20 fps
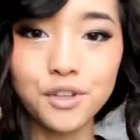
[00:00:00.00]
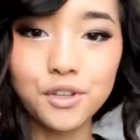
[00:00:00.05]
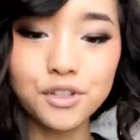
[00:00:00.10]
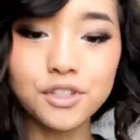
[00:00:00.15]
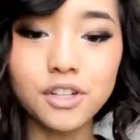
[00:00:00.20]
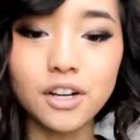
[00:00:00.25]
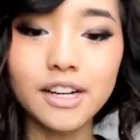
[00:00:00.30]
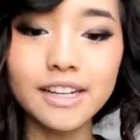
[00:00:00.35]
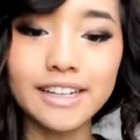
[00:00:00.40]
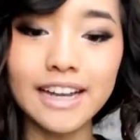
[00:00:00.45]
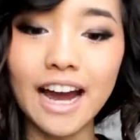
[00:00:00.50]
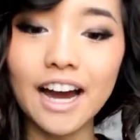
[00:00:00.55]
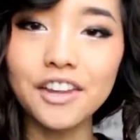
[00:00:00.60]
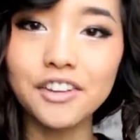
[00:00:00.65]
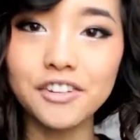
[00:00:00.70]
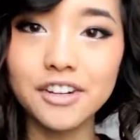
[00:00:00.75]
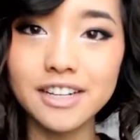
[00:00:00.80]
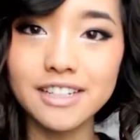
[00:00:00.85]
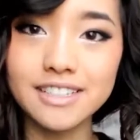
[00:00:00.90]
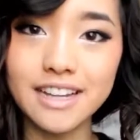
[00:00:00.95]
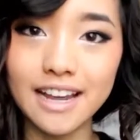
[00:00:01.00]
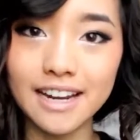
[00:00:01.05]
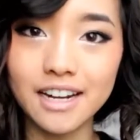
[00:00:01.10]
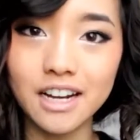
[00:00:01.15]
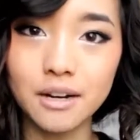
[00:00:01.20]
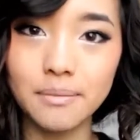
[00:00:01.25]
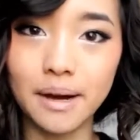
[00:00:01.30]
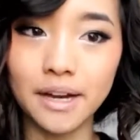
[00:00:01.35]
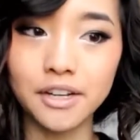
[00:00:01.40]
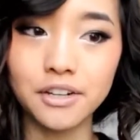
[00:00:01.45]
You'll start gathering
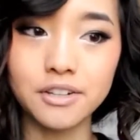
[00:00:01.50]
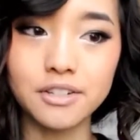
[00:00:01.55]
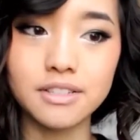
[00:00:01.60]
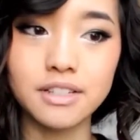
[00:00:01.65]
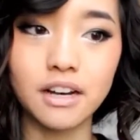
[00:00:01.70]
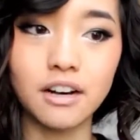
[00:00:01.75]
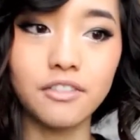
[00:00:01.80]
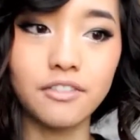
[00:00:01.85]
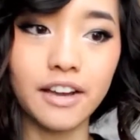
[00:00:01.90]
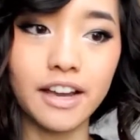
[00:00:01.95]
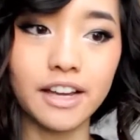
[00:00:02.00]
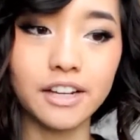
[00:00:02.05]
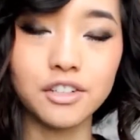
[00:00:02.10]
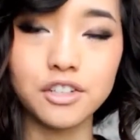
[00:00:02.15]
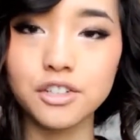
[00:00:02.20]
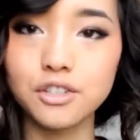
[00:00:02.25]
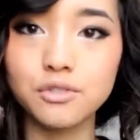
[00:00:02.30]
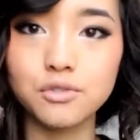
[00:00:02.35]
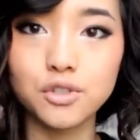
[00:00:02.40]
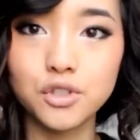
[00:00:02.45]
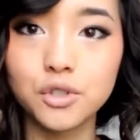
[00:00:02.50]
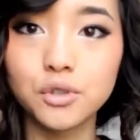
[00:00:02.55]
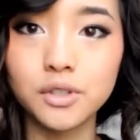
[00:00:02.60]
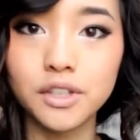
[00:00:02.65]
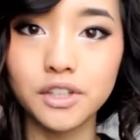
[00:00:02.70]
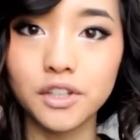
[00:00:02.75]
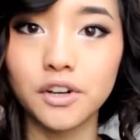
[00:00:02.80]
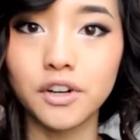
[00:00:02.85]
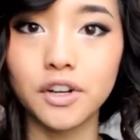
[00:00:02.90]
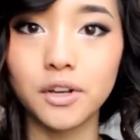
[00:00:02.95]
data about yourself and just
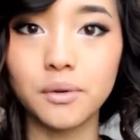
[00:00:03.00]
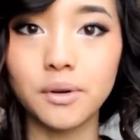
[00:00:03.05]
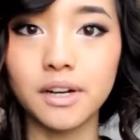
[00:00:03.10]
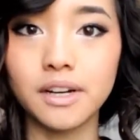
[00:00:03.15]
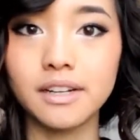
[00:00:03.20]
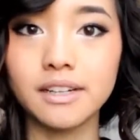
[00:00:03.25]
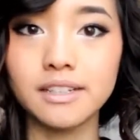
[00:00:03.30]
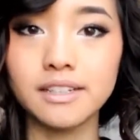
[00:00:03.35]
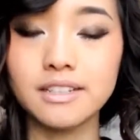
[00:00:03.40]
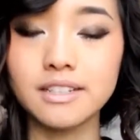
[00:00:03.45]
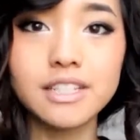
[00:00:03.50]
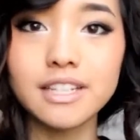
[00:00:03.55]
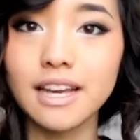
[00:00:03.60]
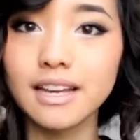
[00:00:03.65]
truly learning what it is.